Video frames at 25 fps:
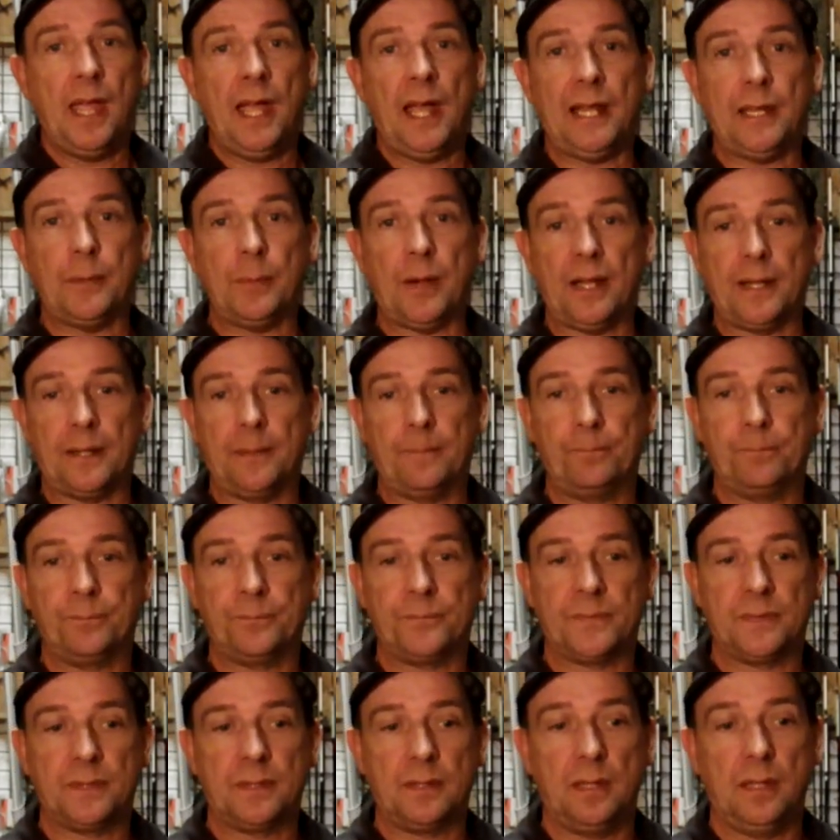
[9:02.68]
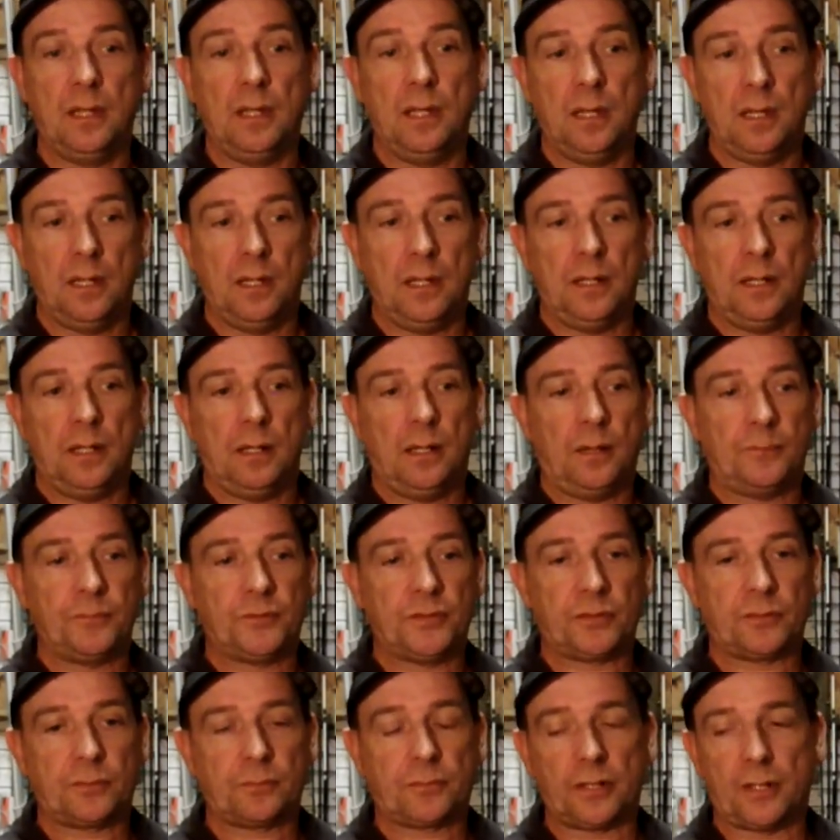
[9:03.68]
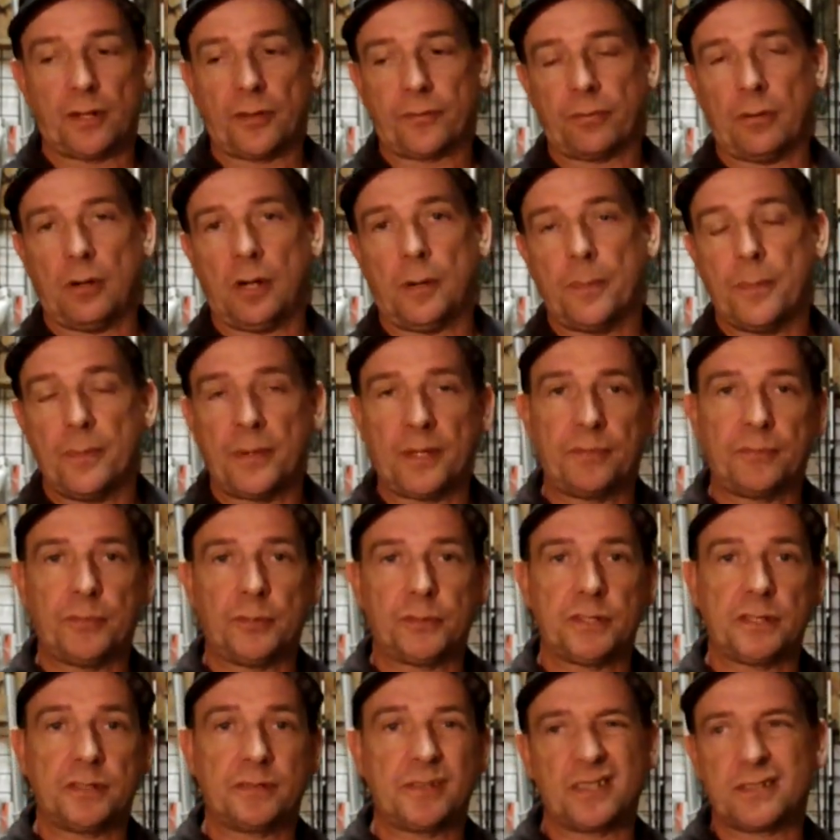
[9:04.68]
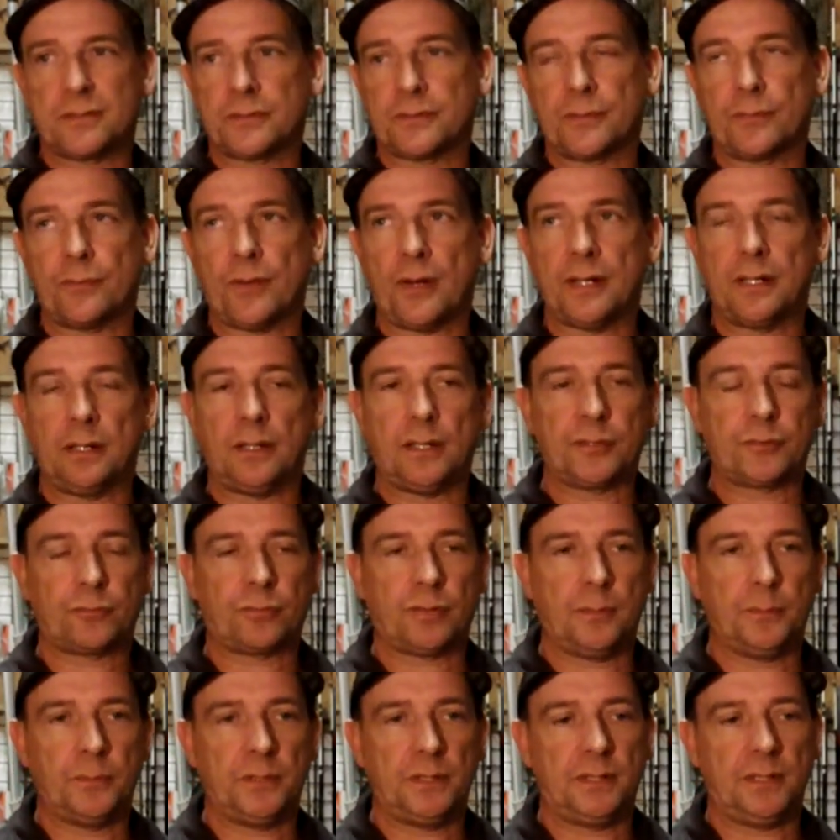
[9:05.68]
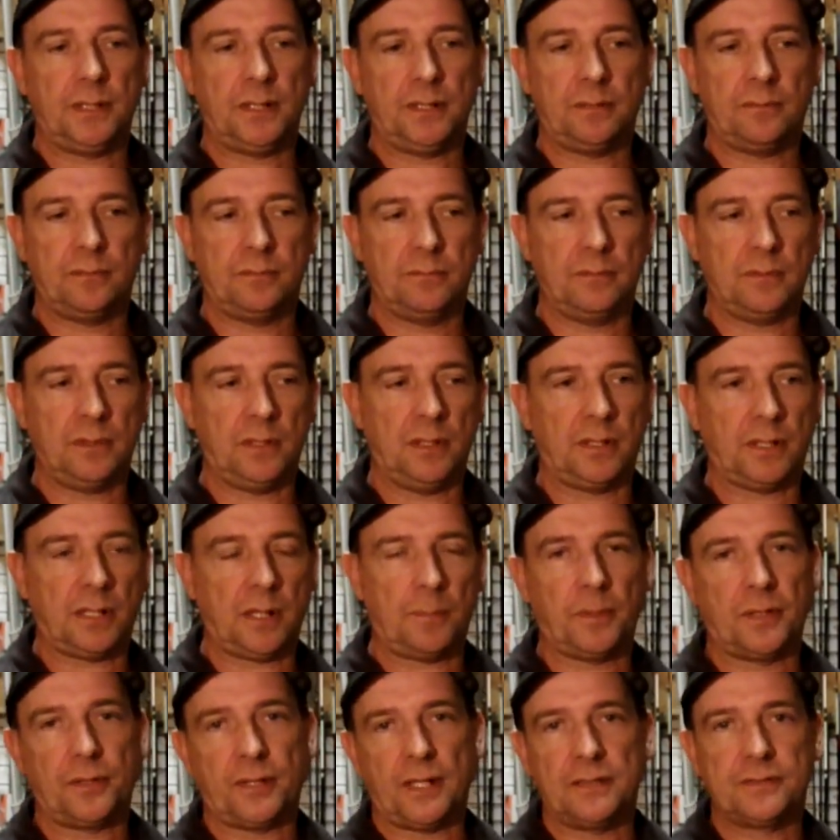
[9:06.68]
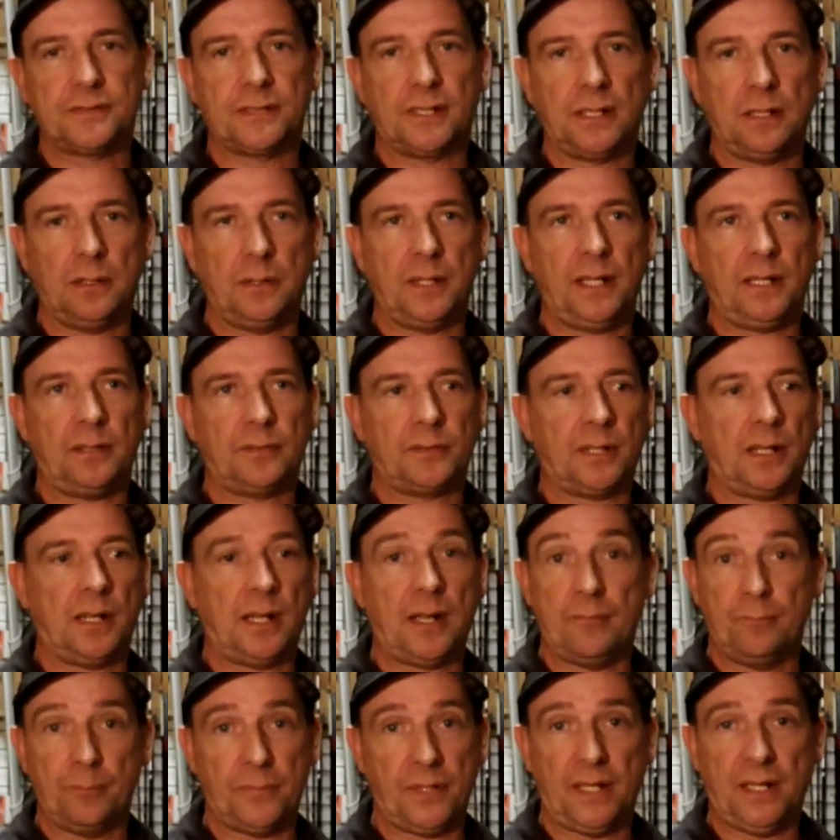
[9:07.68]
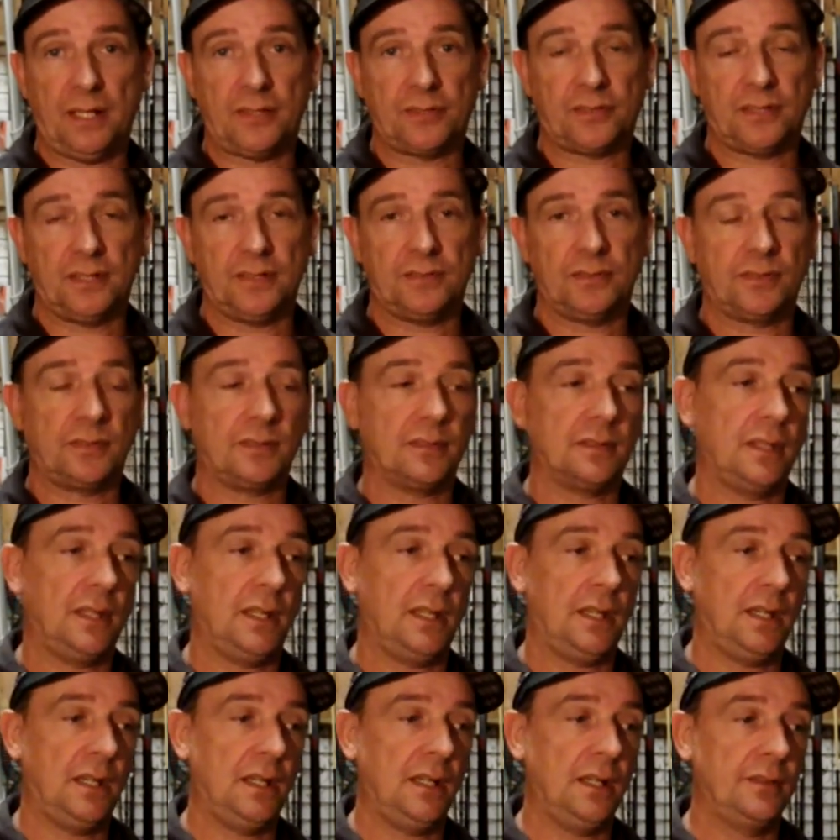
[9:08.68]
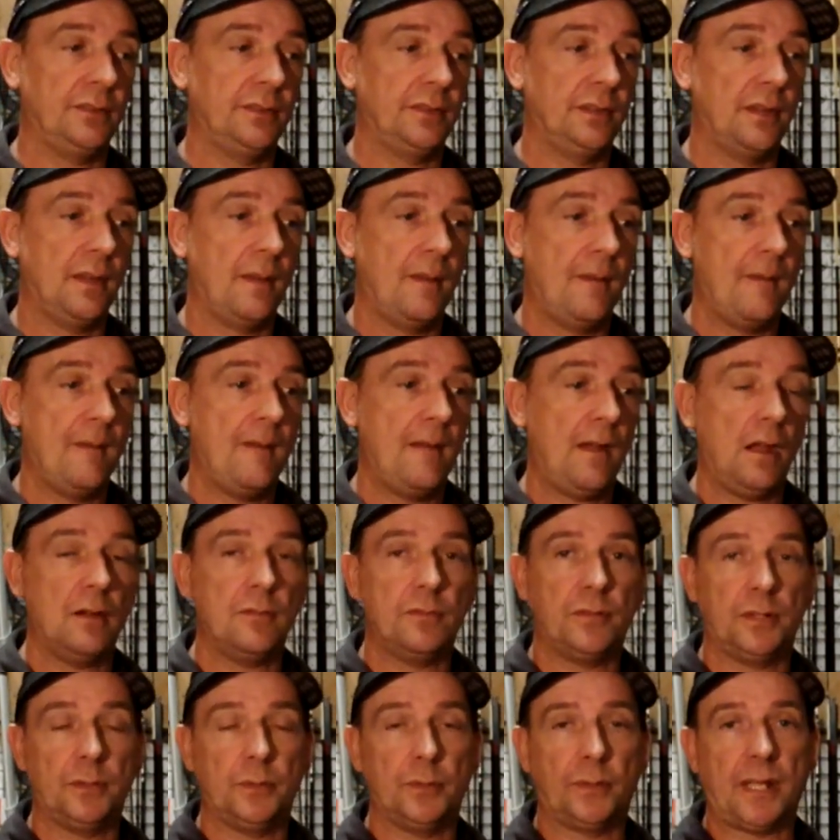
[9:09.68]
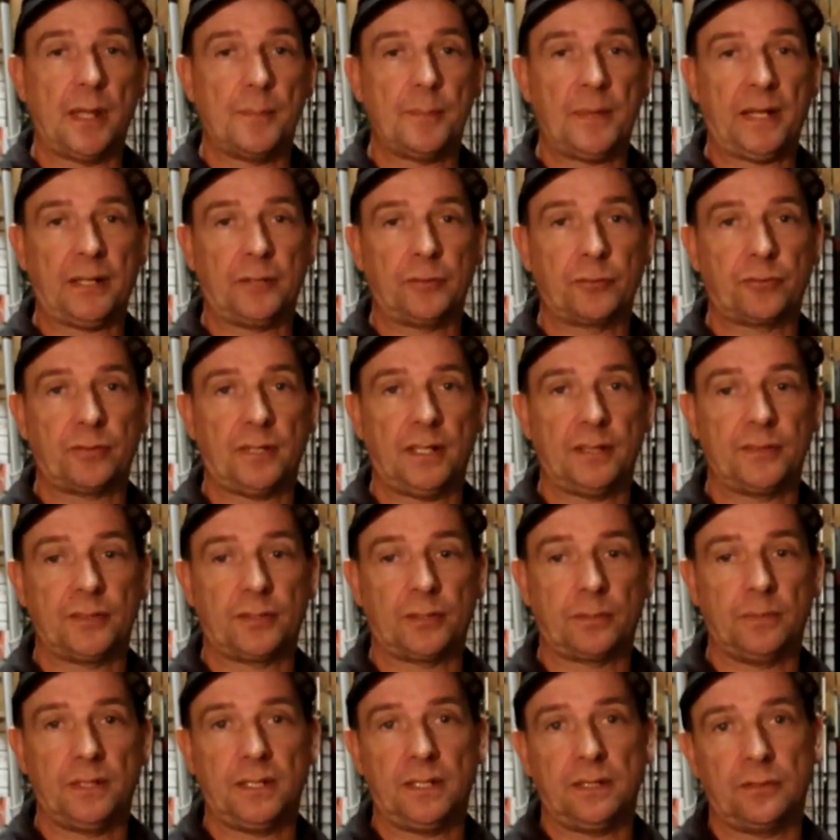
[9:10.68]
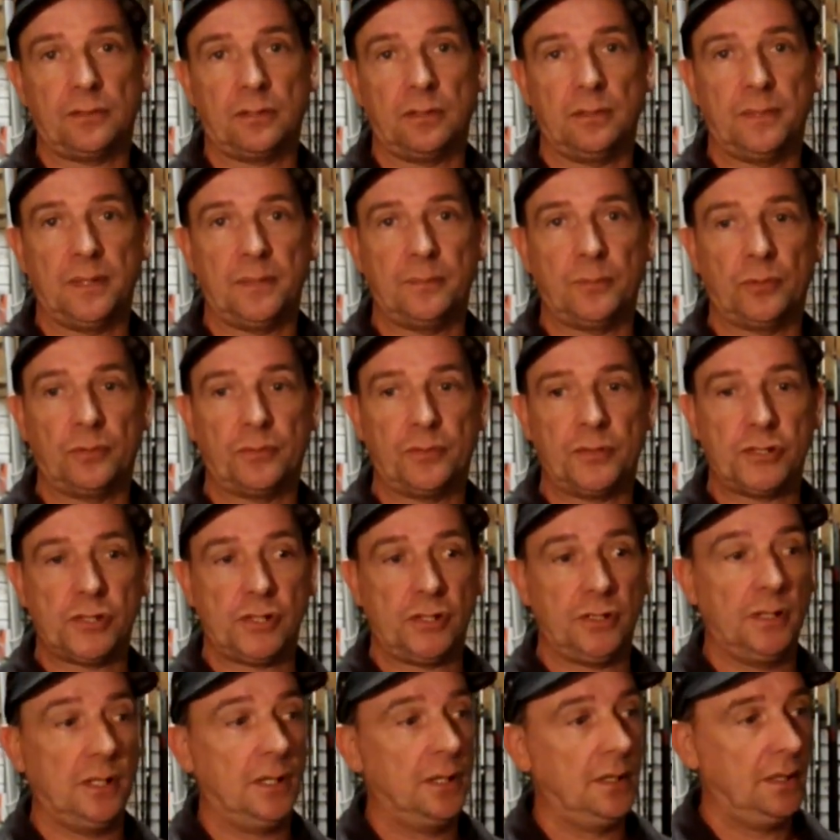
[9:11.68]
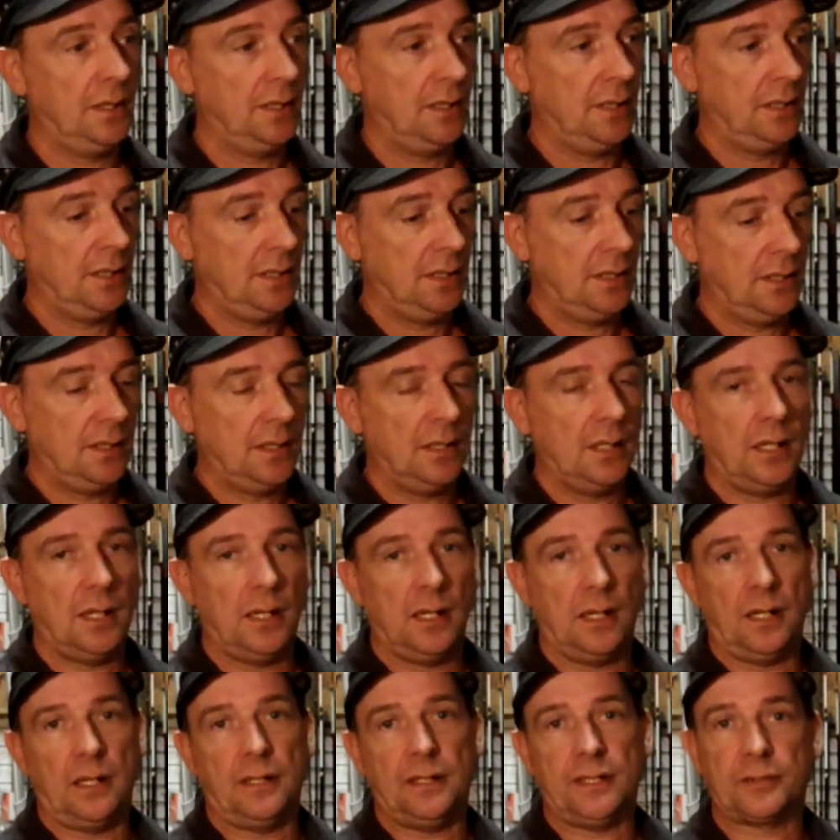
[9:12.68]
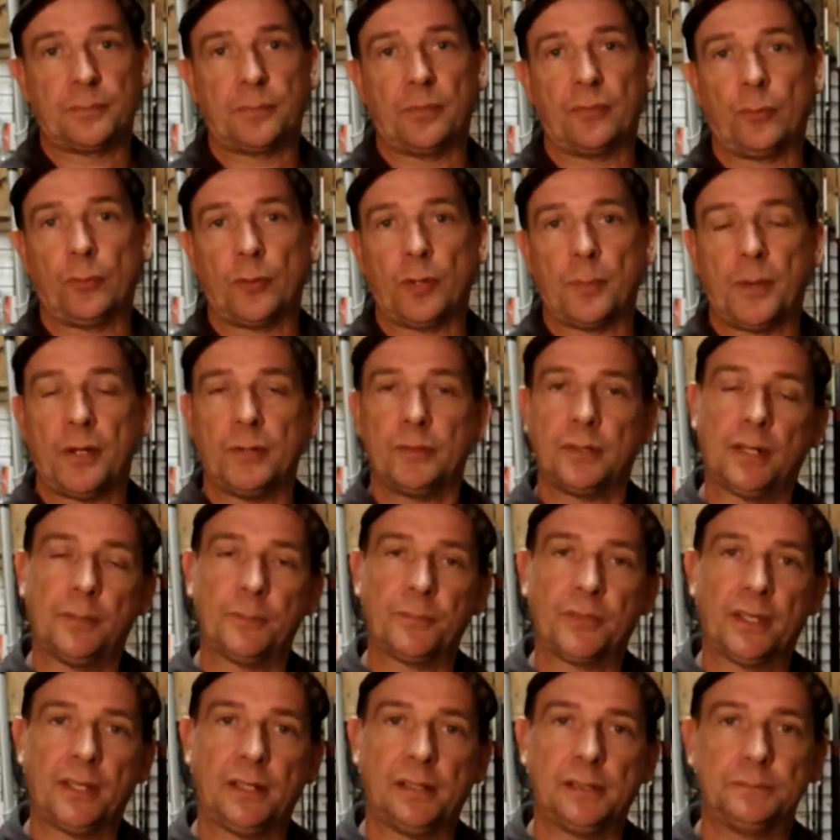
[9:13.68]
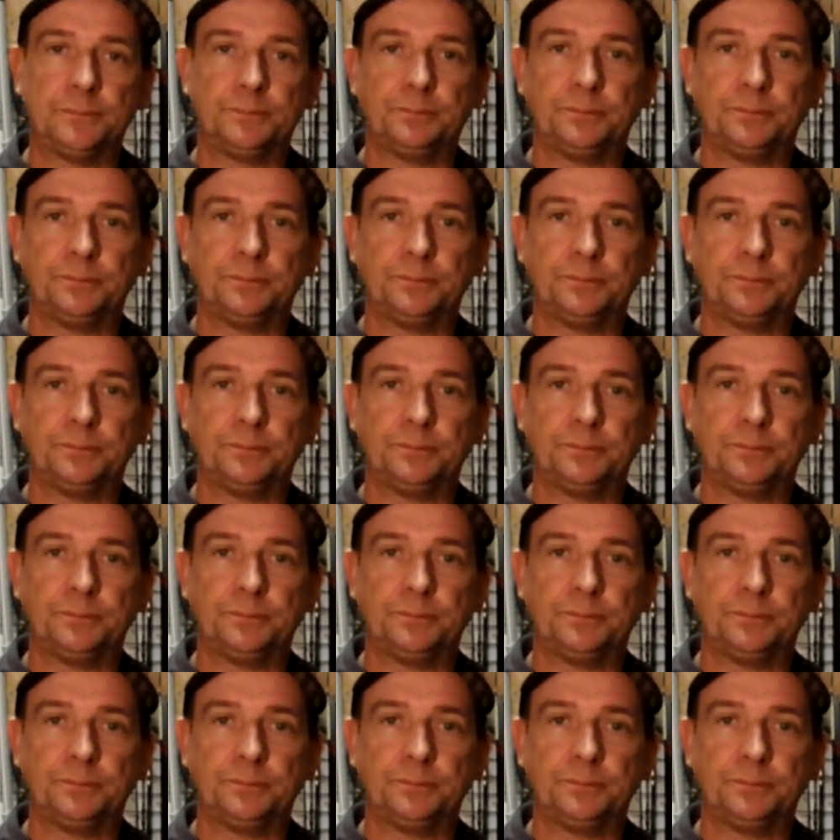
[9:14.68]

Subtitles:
Anyway, I'm just going to throw up a bit of footage. This is the very last trip we did a couple of days ago out. I haven't been out since, and hopefully we'll get back on track this week and do a bit more fishing, at least before the boat comes out.